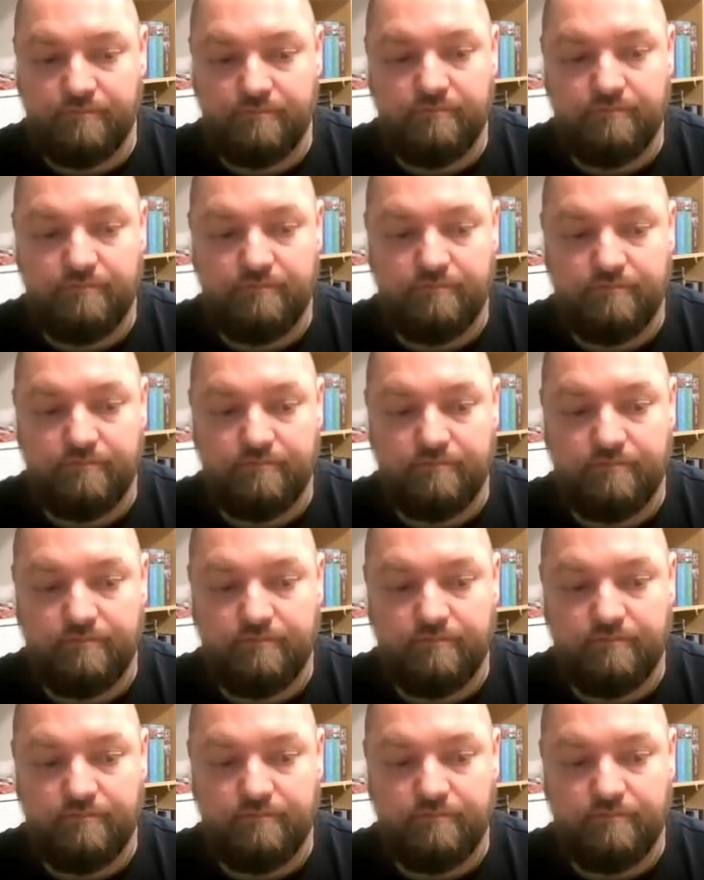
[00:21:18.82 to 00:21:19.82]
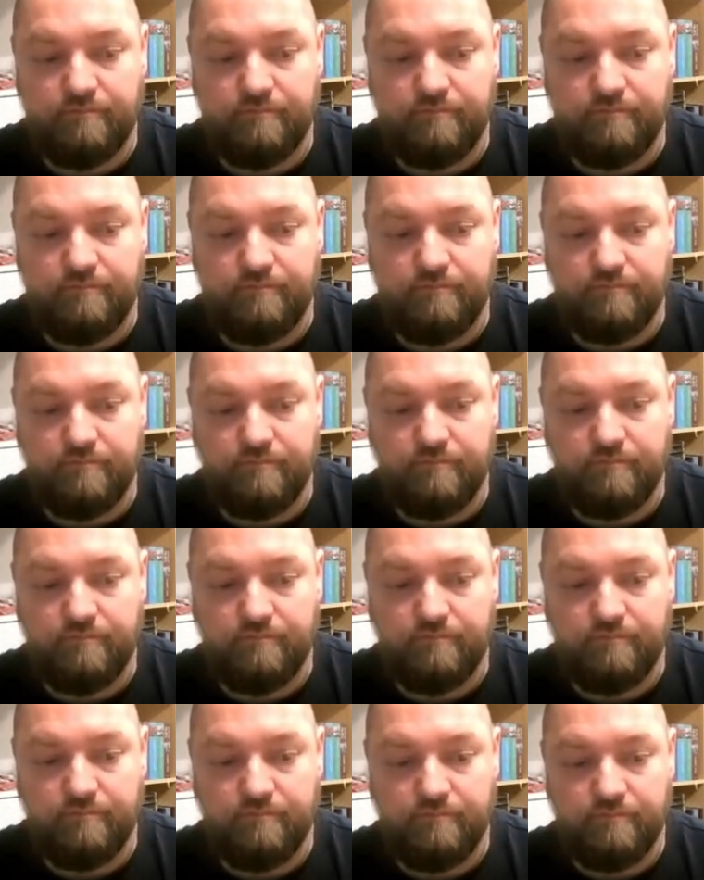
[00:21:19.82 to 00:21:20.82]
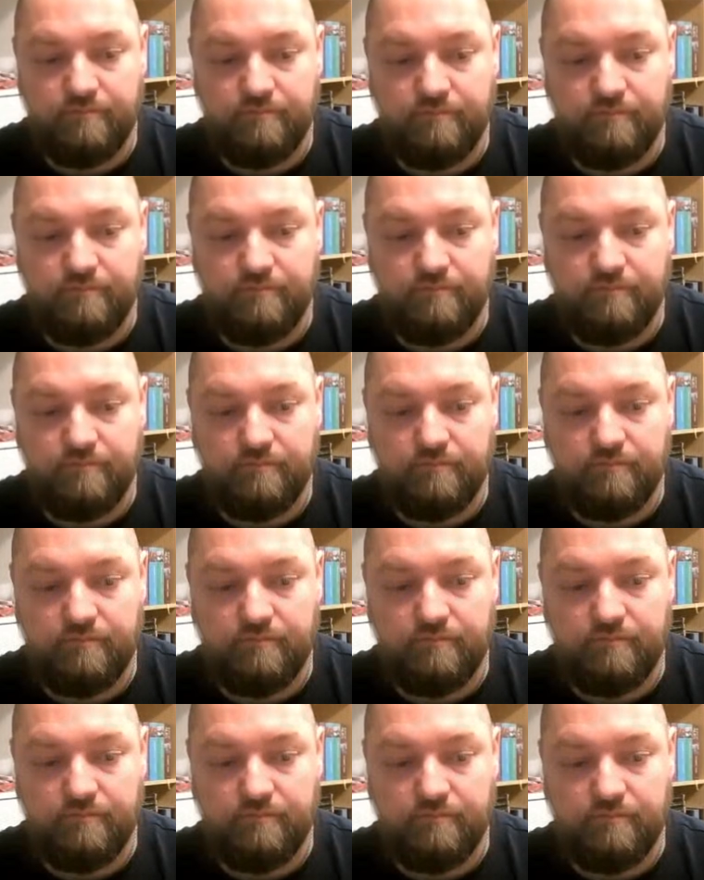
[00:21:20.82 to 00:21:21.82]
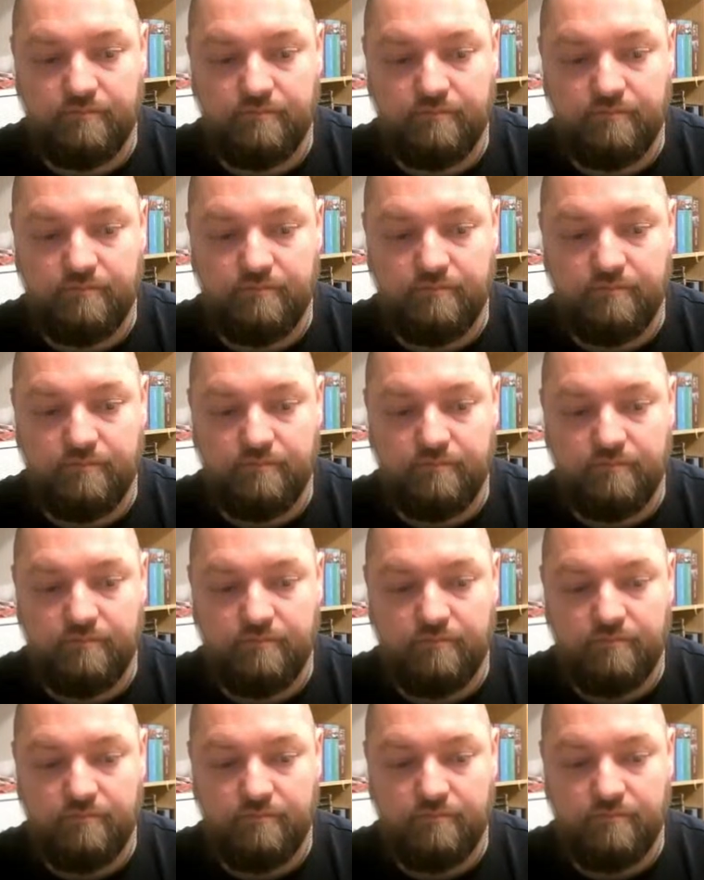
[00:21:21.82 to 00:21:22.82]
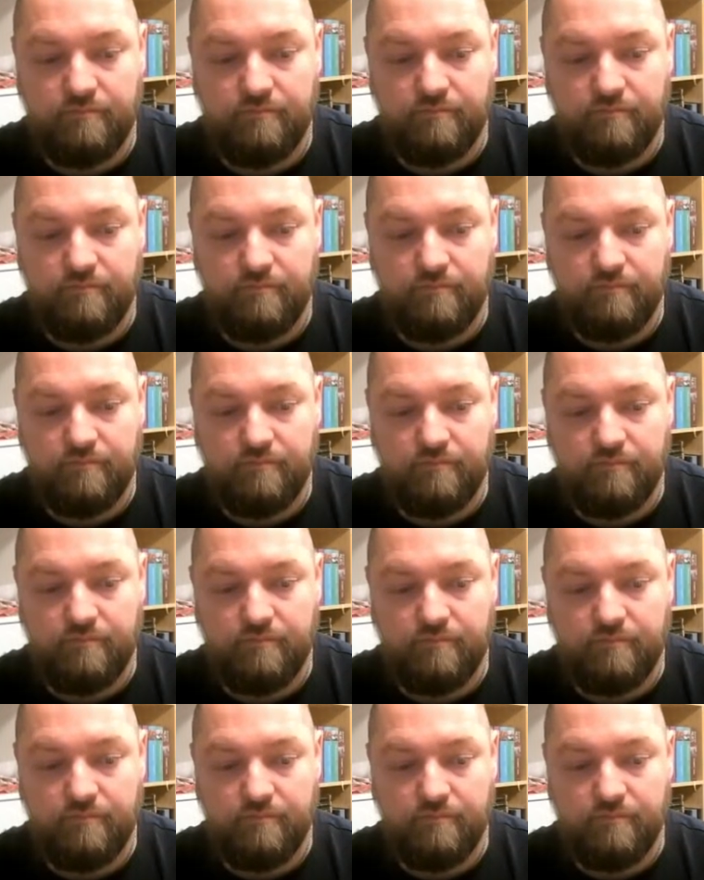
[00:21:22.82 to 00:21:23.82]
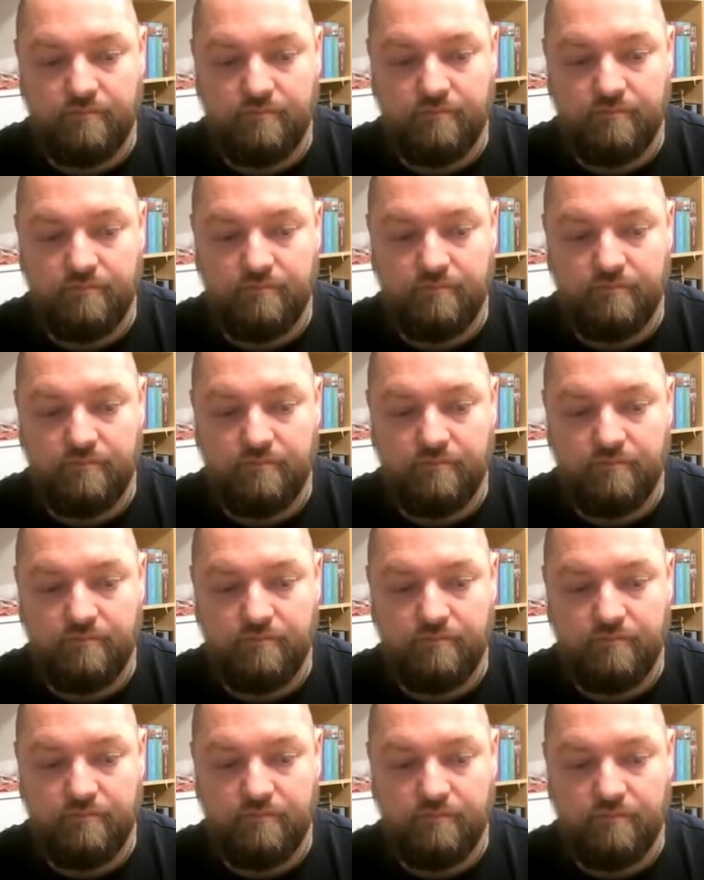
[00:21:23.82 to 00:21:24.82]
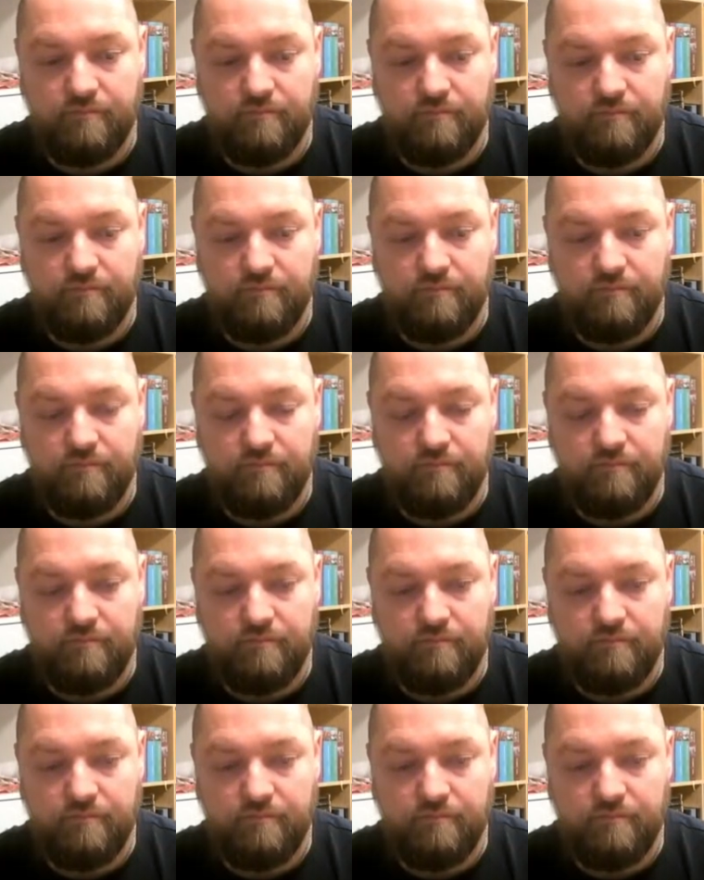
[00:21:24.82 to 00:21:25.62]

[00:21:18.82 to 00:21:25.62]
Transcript: (not speaking)